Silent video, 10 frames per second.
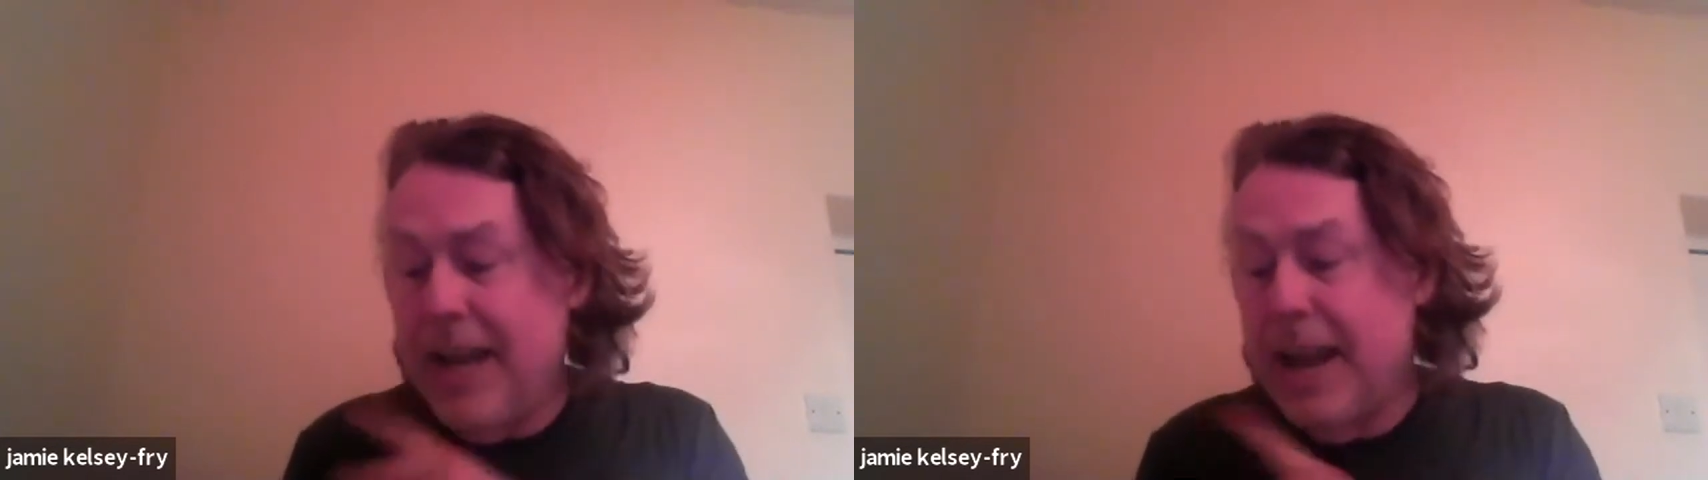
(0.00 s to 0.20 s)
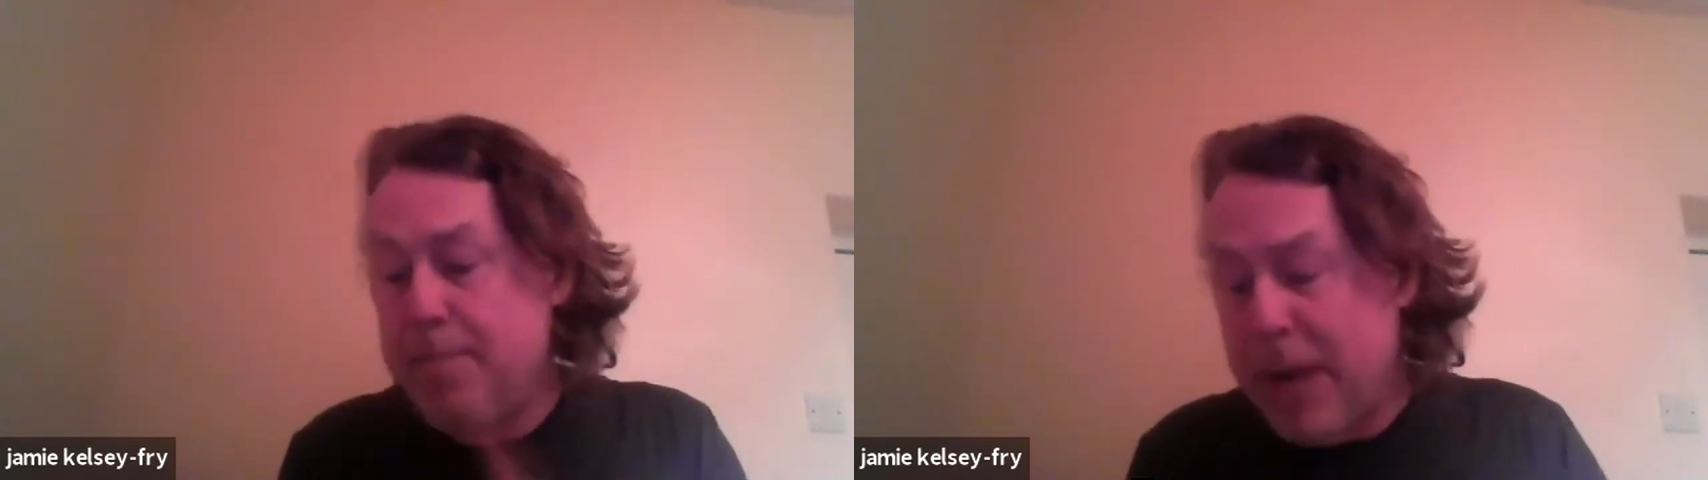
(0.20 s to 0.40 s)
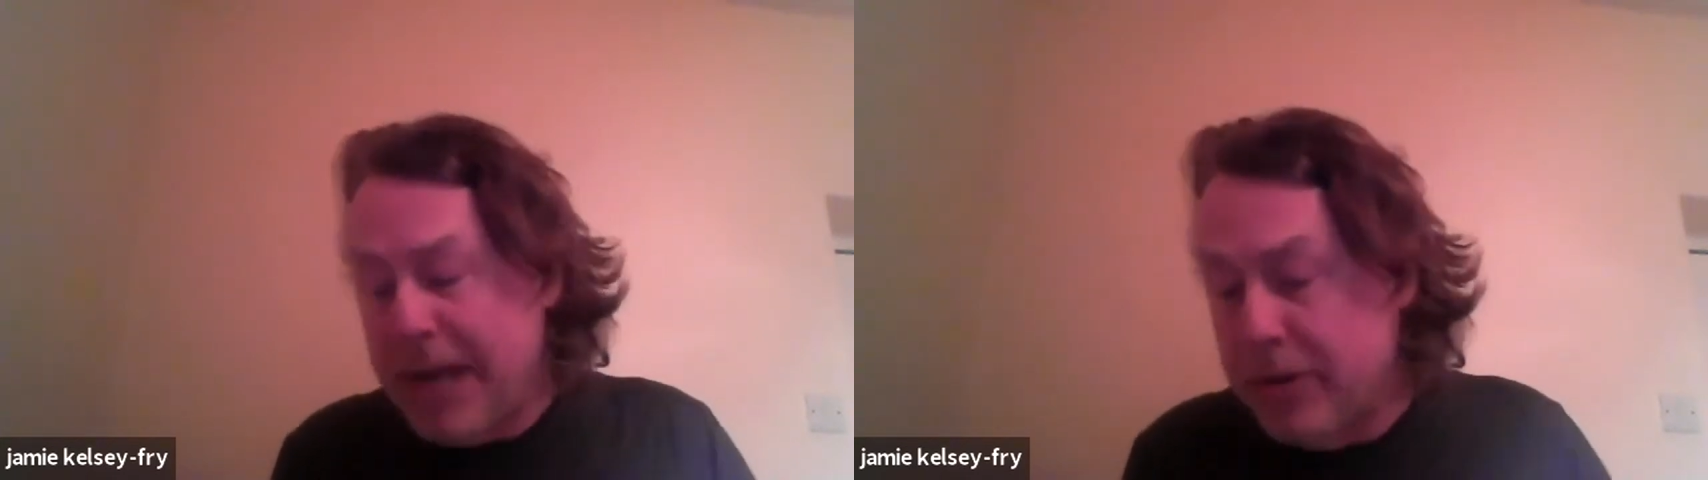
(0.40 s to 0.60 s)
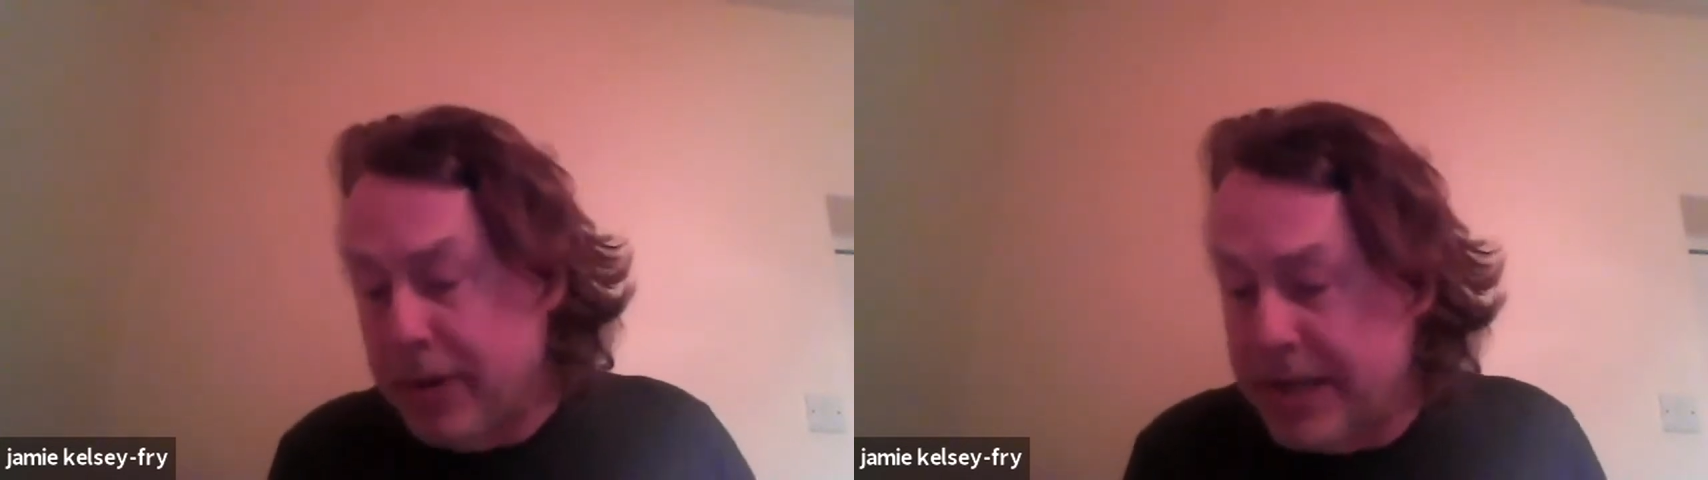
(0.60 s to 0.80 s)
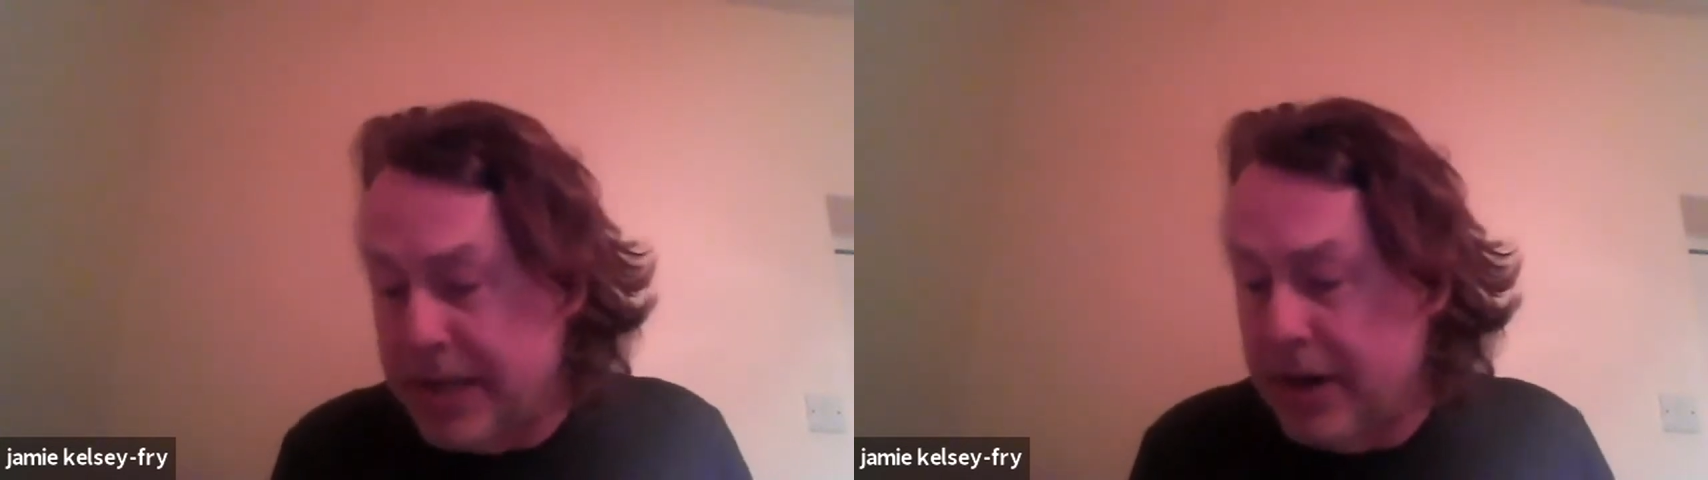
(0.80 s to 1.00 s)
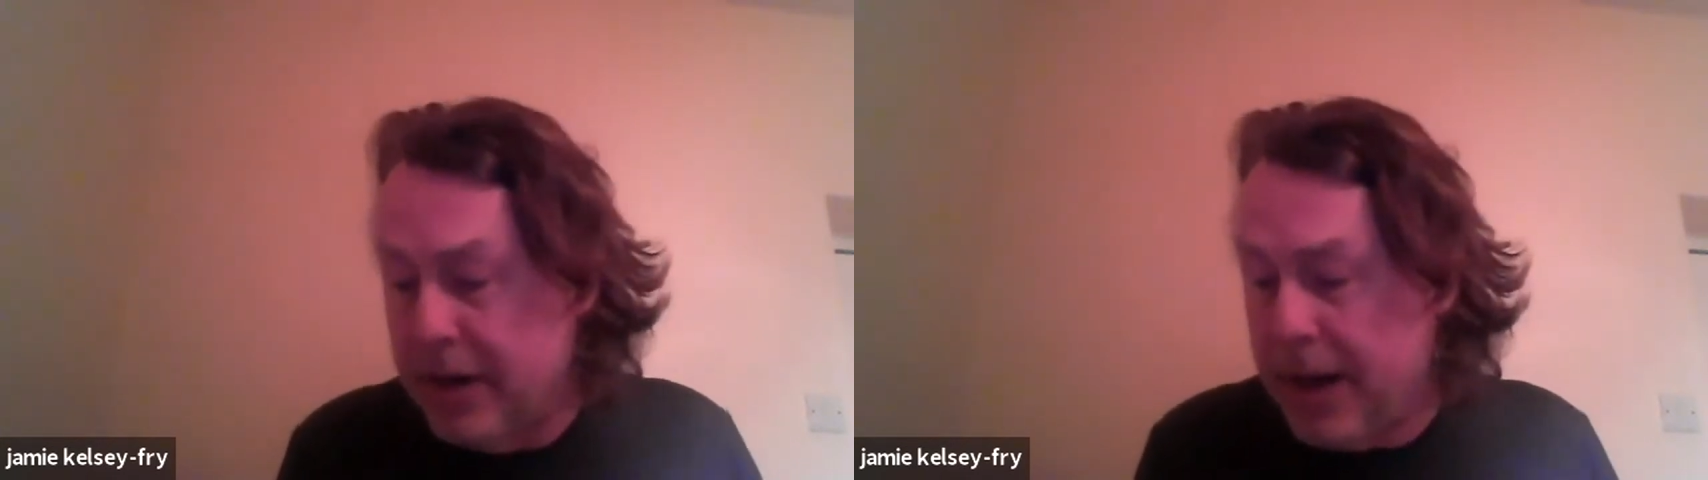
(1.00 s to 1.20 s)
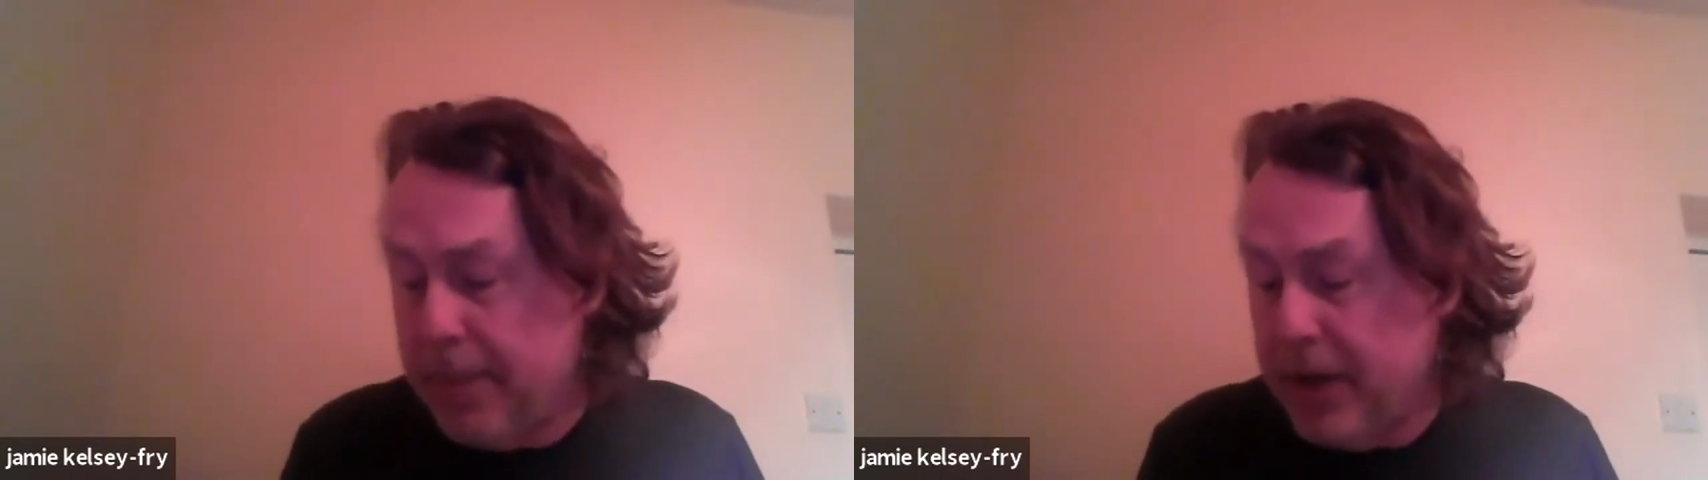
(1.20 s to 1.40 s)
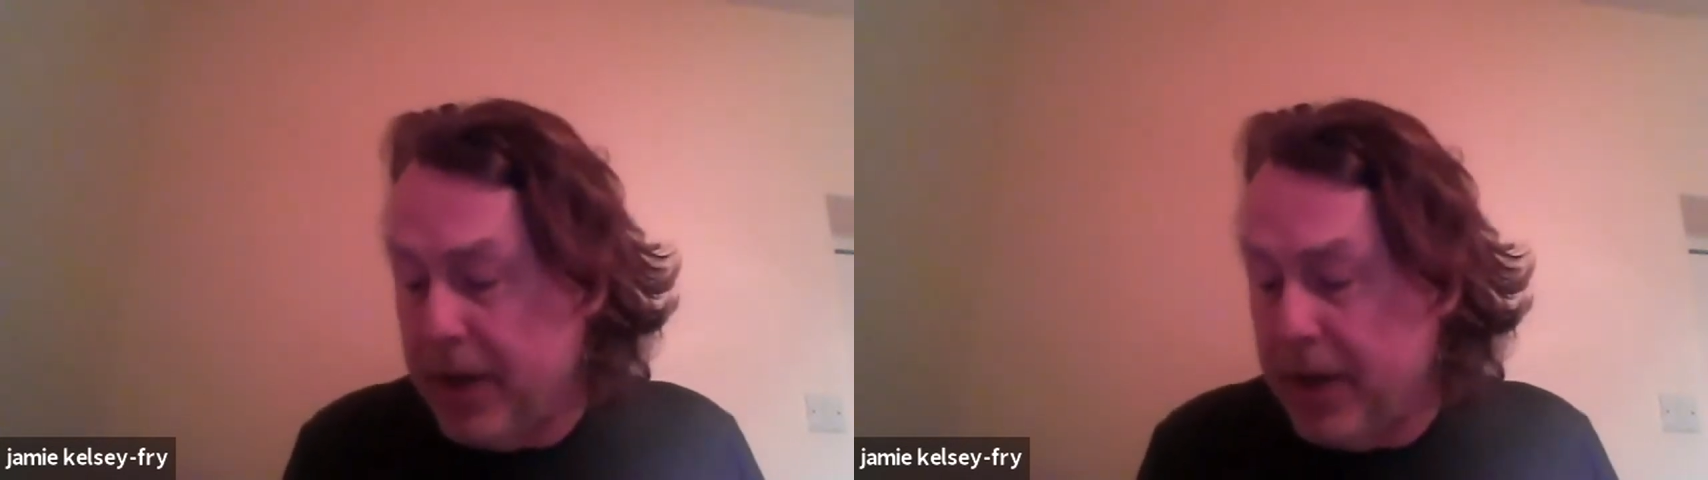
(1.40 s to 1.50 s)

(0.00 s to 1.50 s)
then better it, all right?